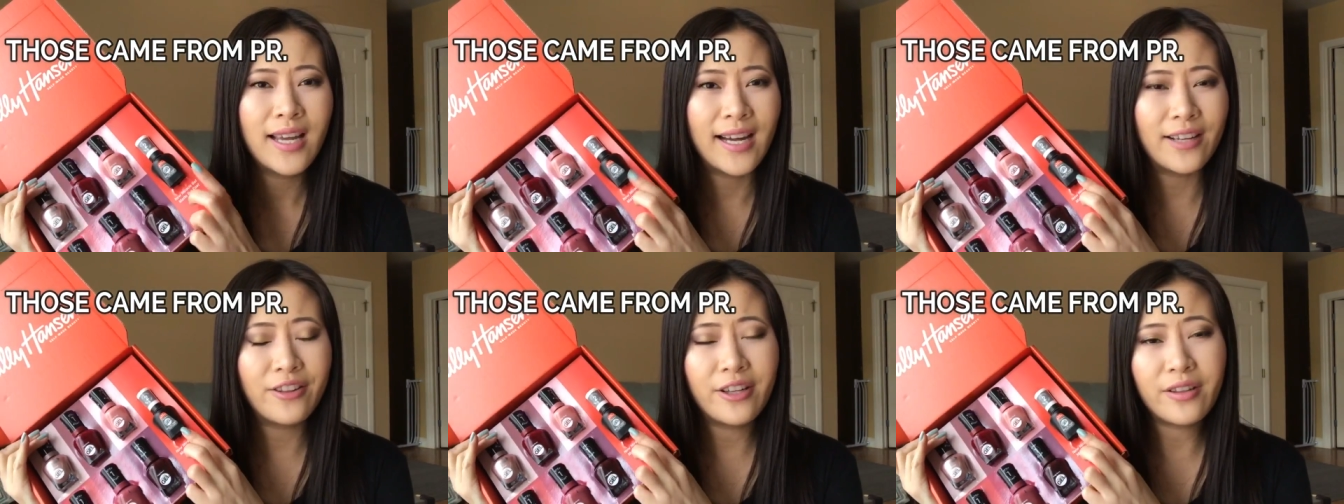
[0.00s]

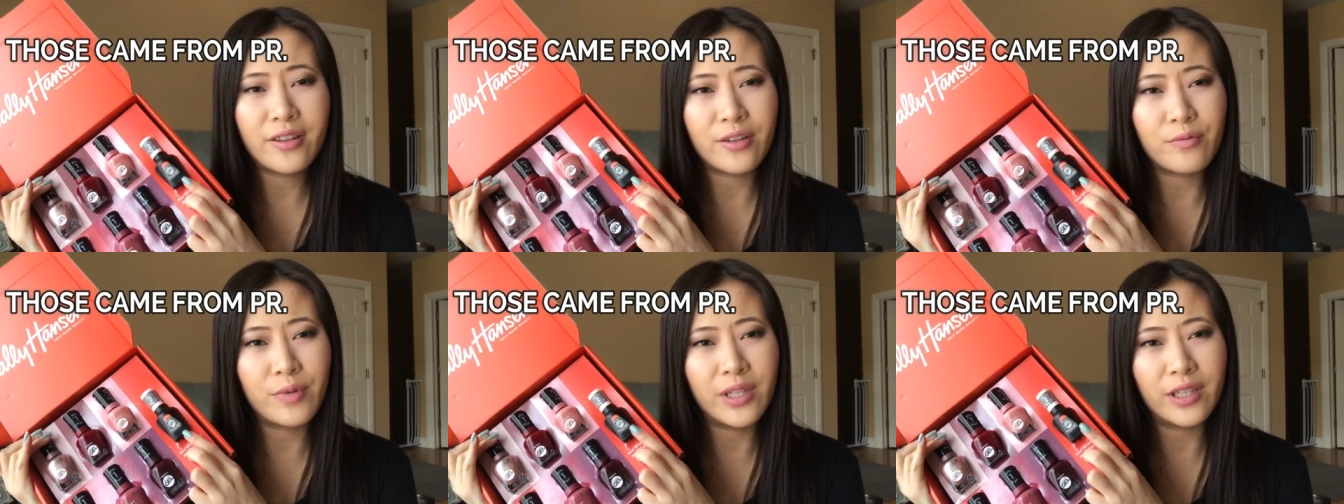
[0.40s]
I think
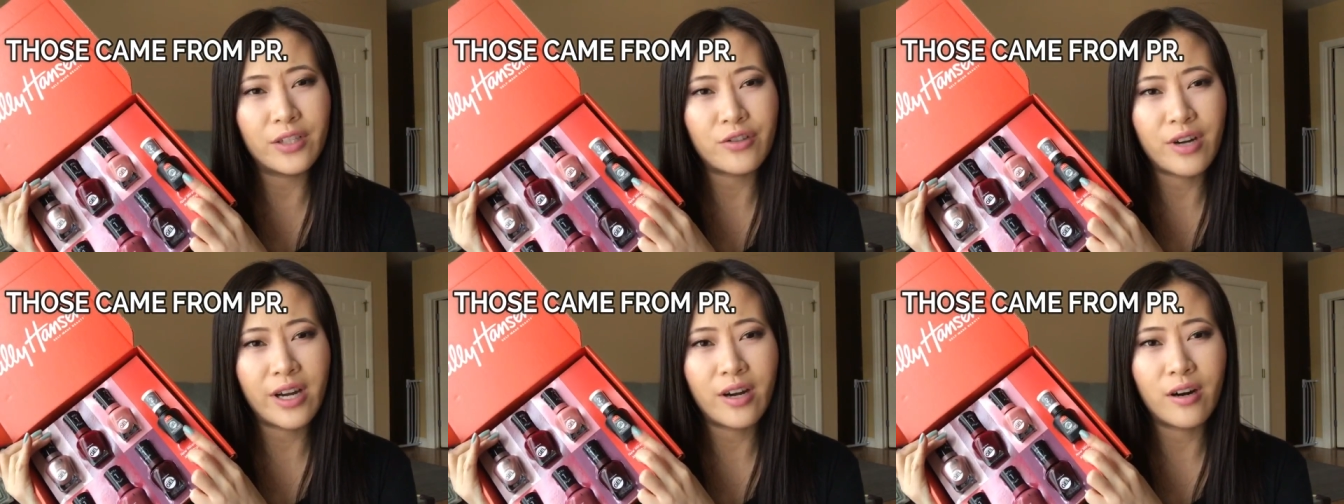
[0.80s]
they're really
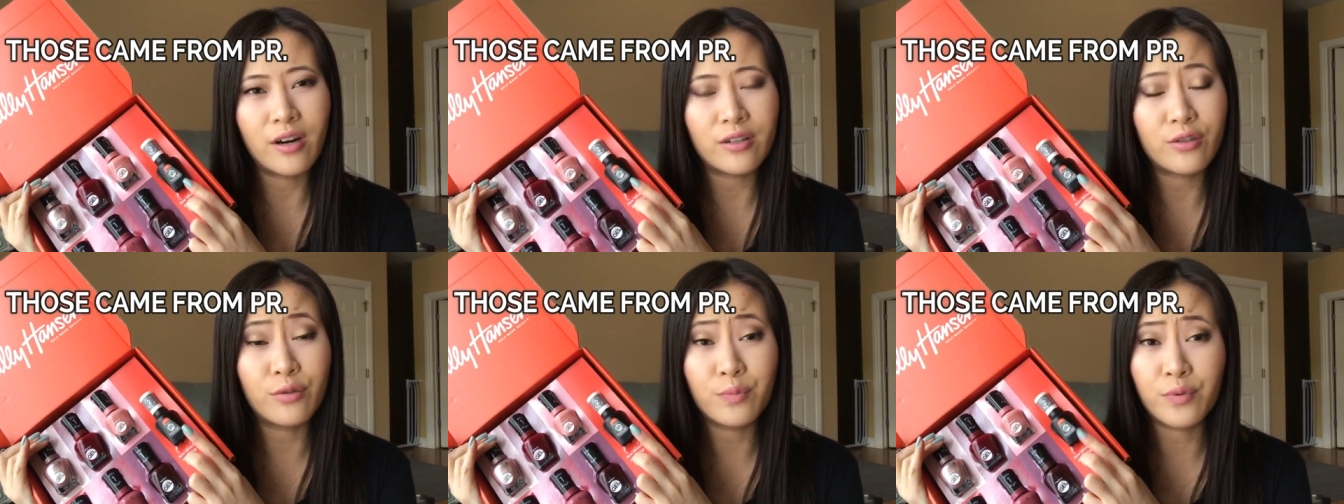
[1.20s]
trying
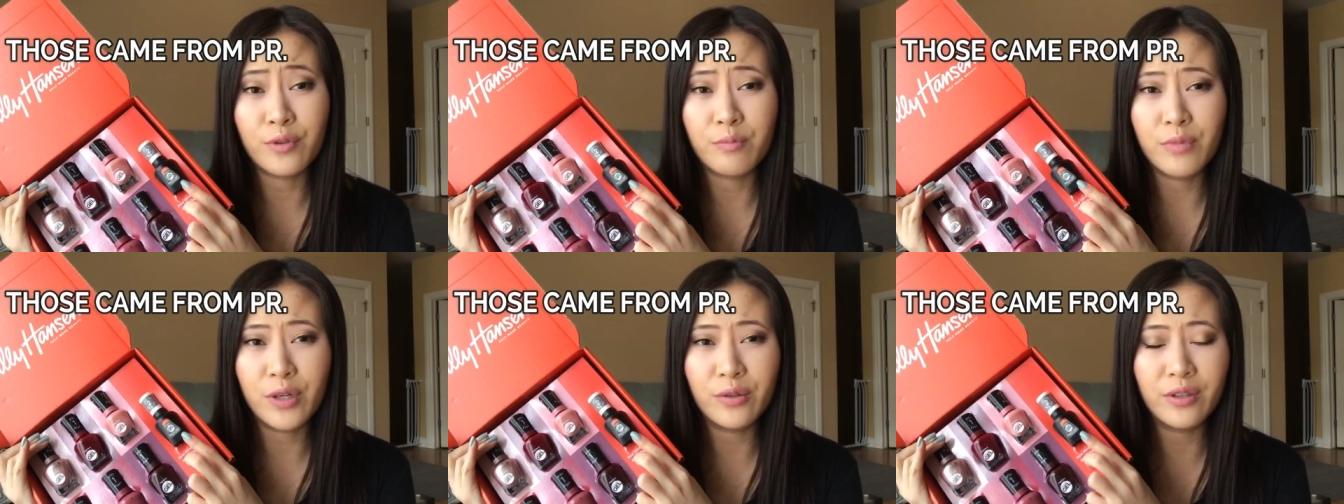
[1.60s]
hard to
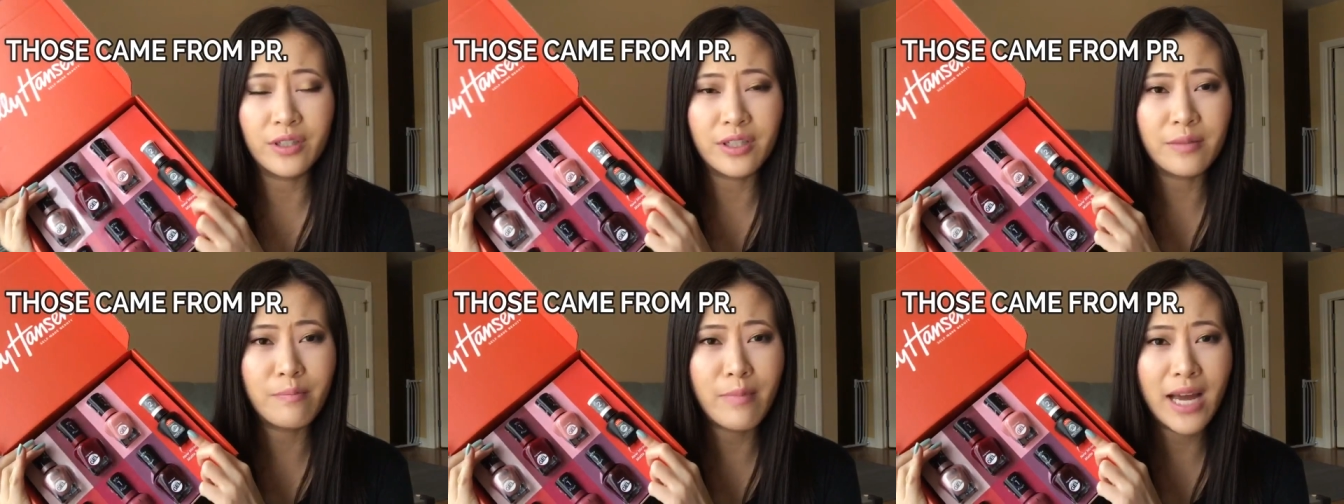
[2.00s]
promote
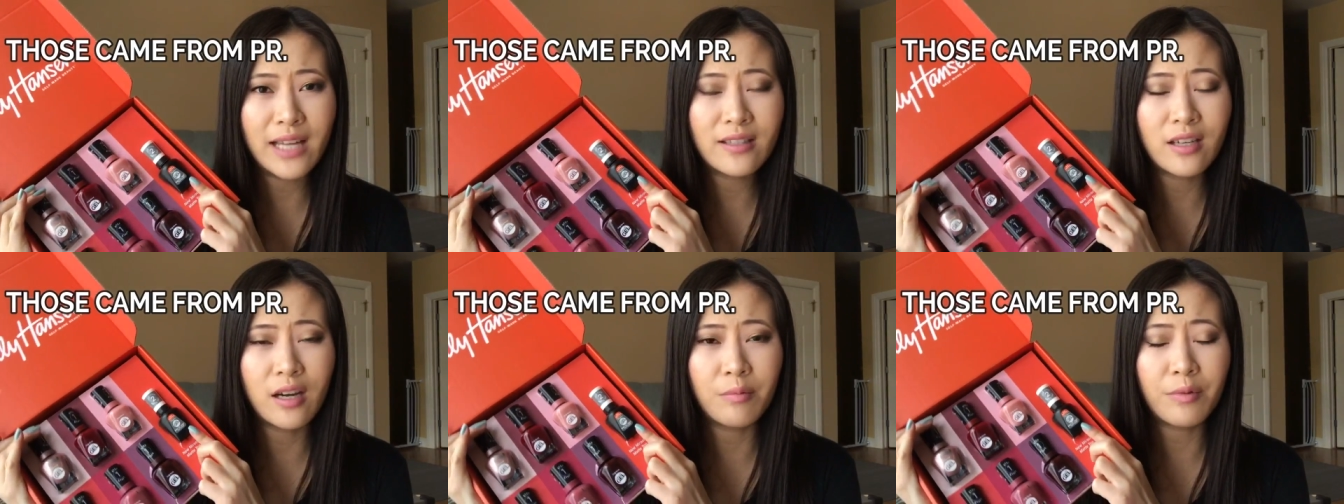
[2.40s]
this
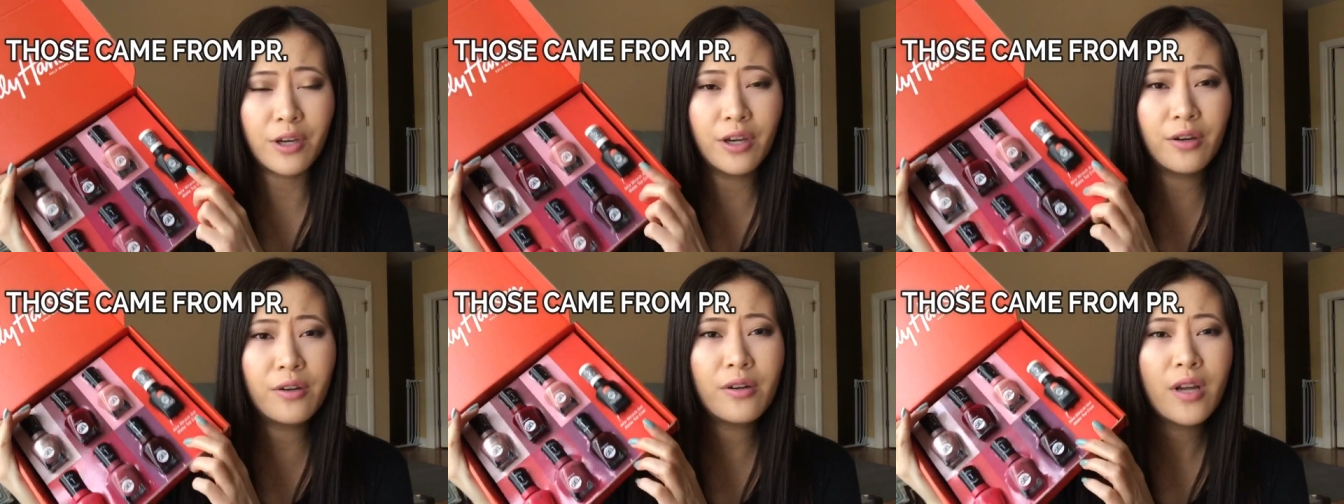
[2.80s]
matte top
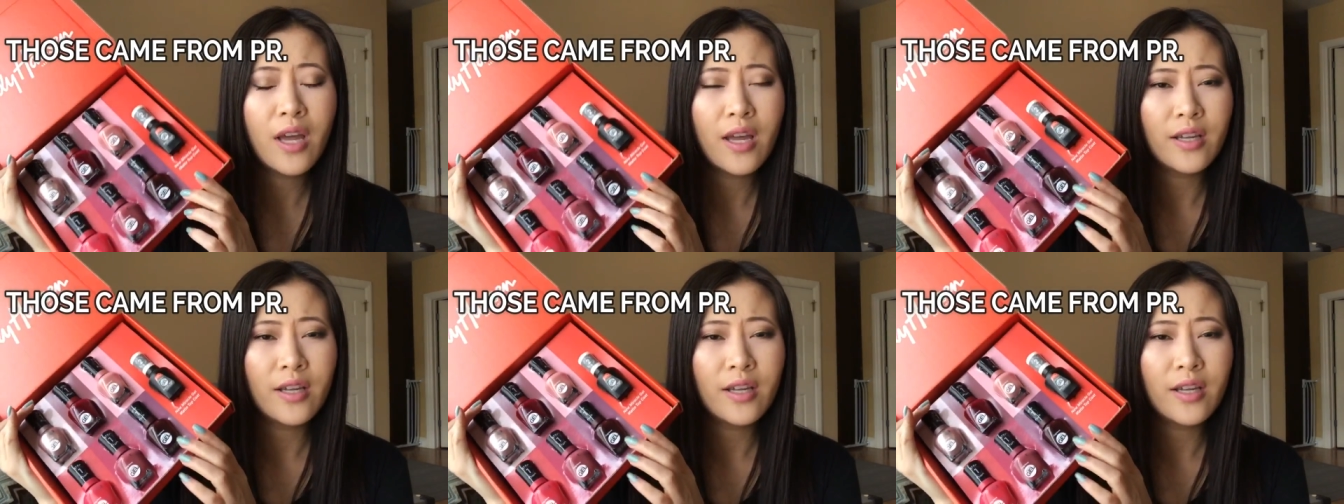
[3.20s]
coat.